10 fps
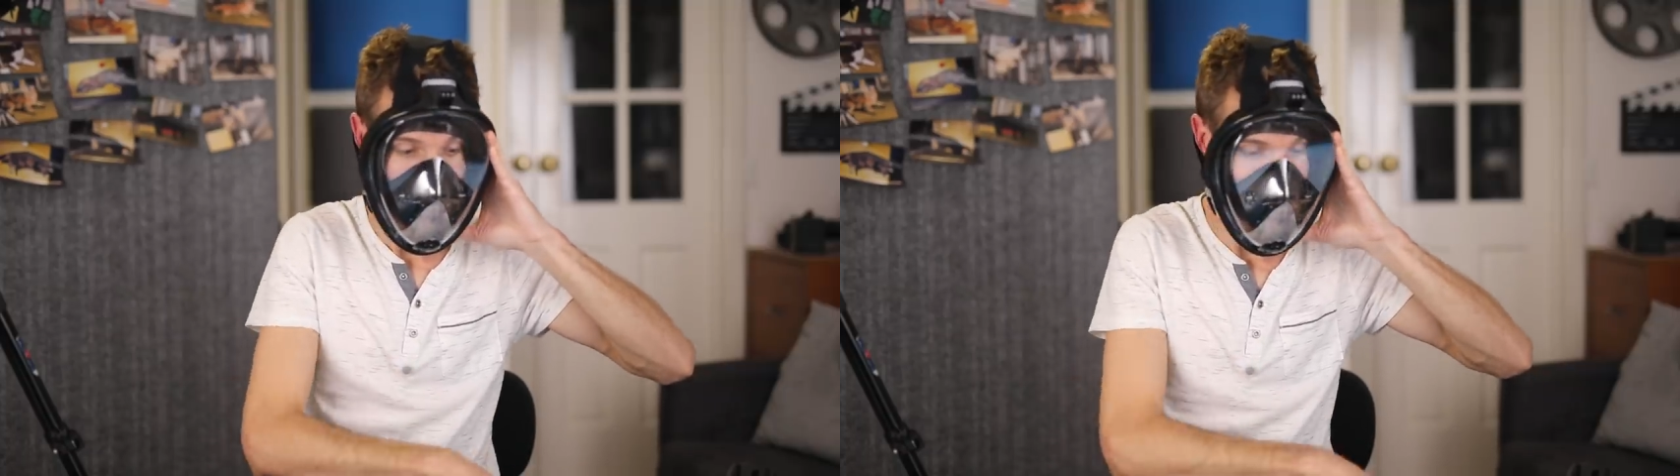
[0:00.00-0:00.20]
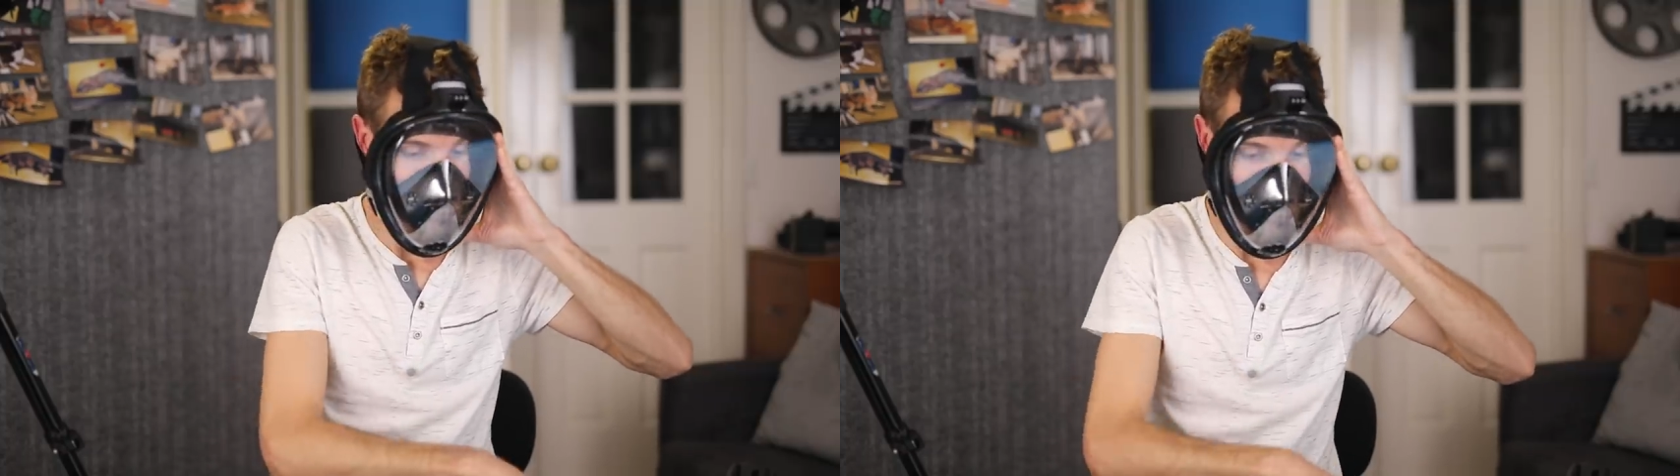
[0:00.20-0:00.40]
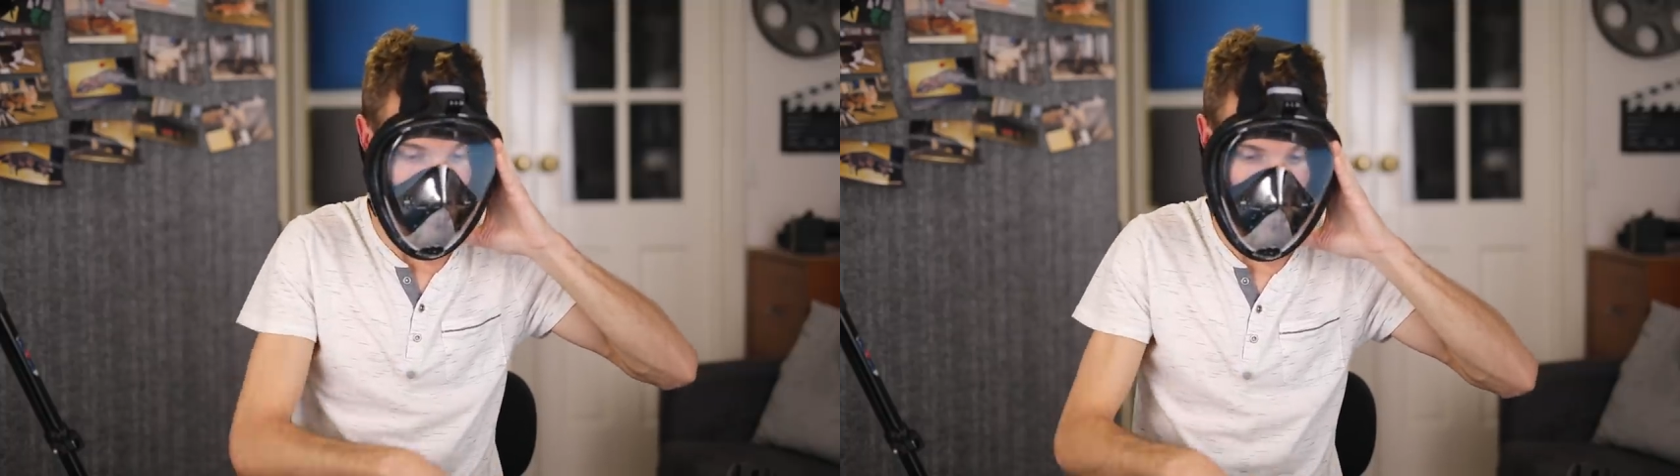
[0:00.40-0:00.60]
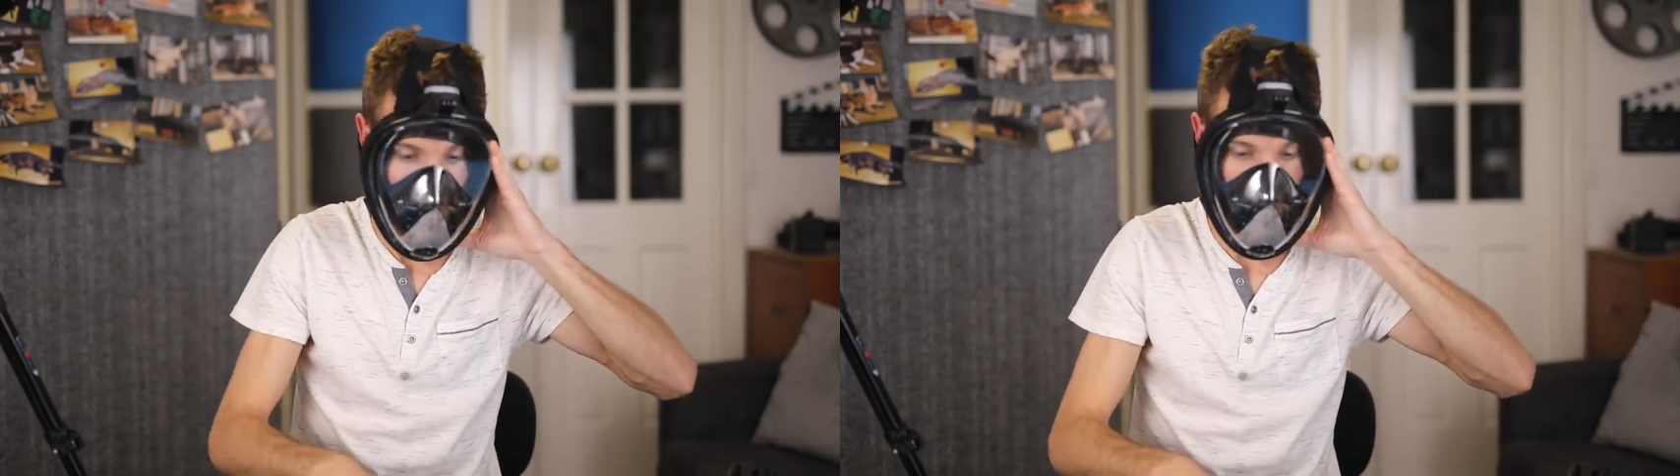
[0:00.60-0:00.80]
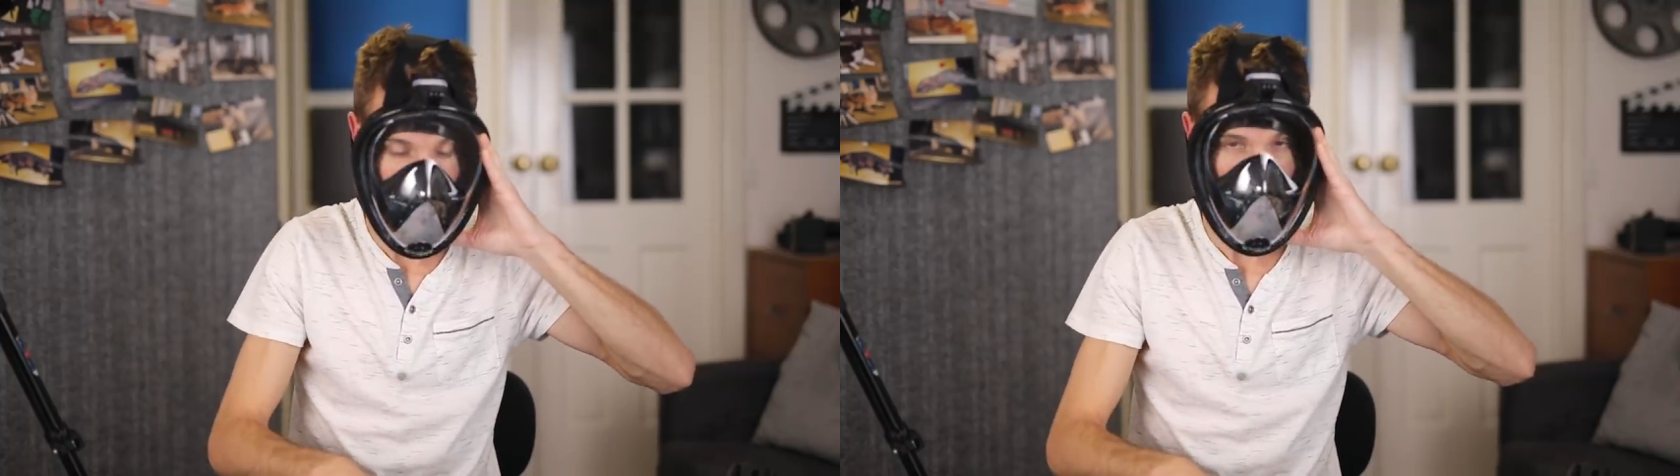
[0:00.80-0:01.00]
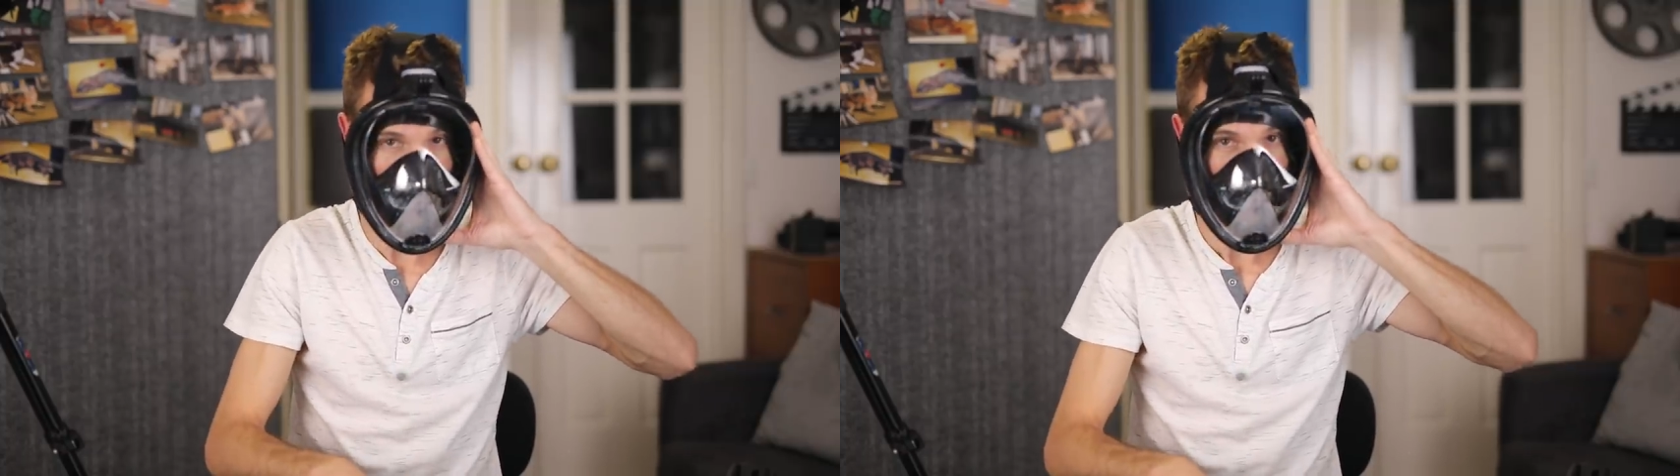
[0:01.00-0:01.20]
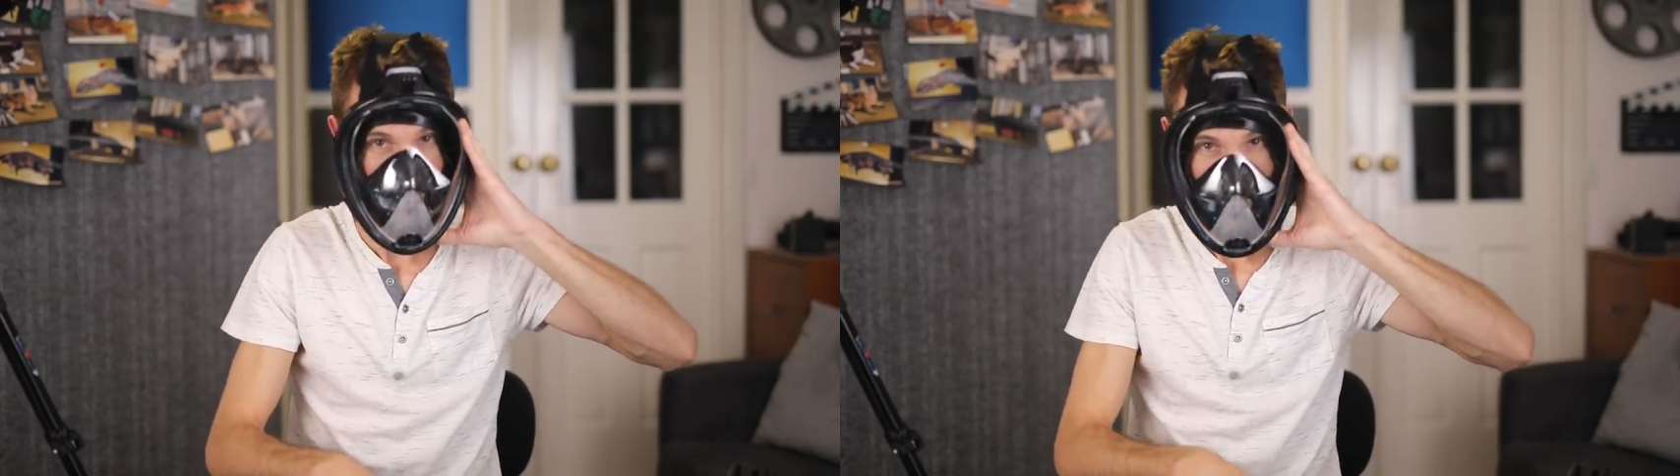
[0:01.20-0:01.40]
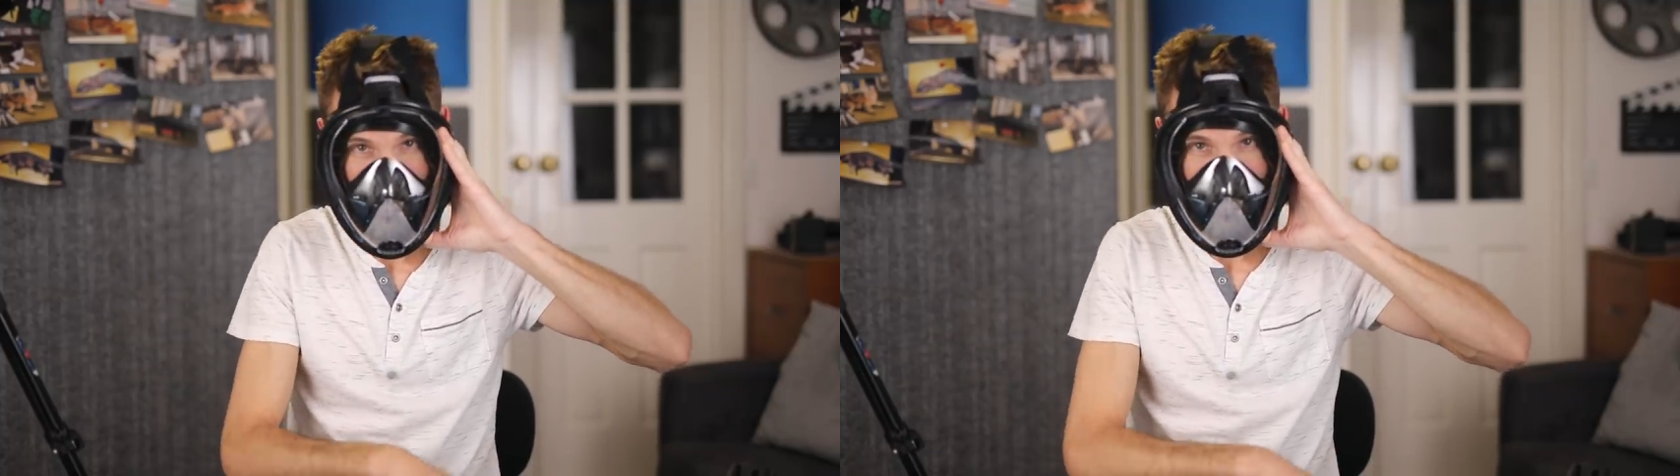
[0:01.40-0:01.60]
the desk here in front of me,
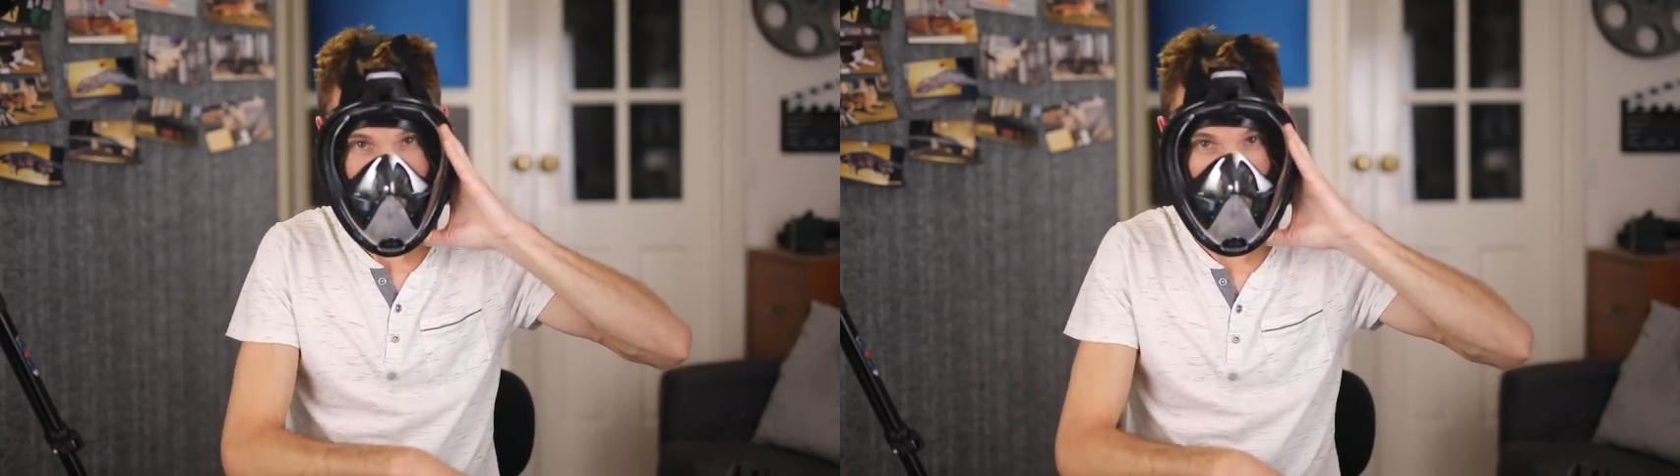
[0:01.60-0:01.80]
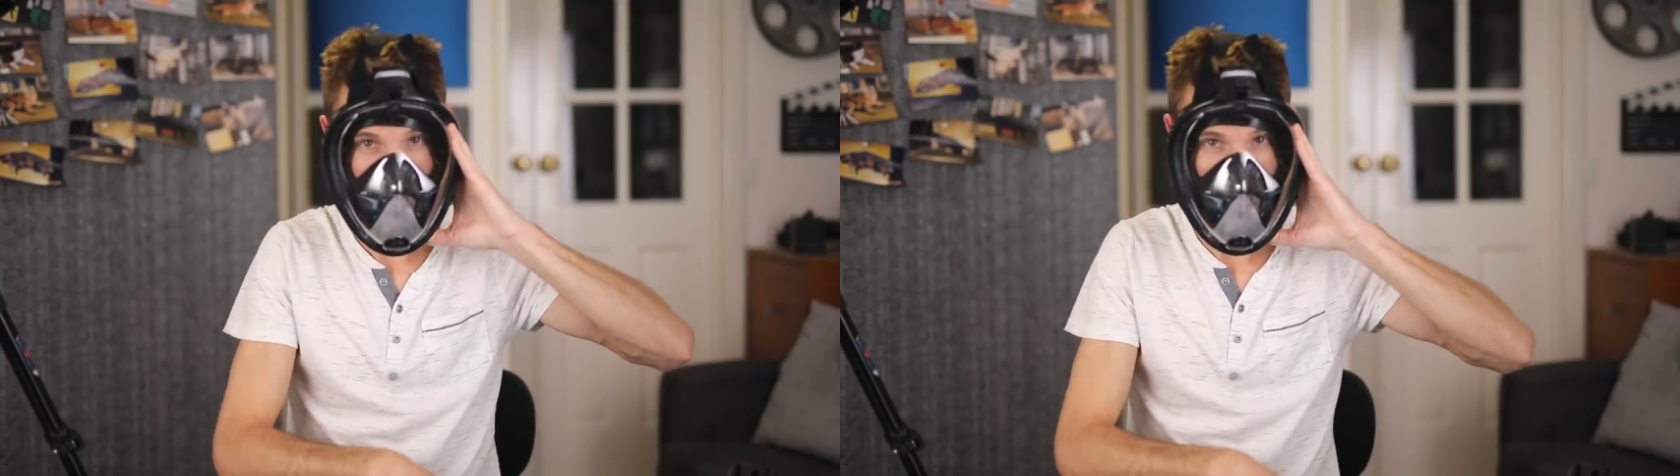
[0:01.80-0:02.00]
that's all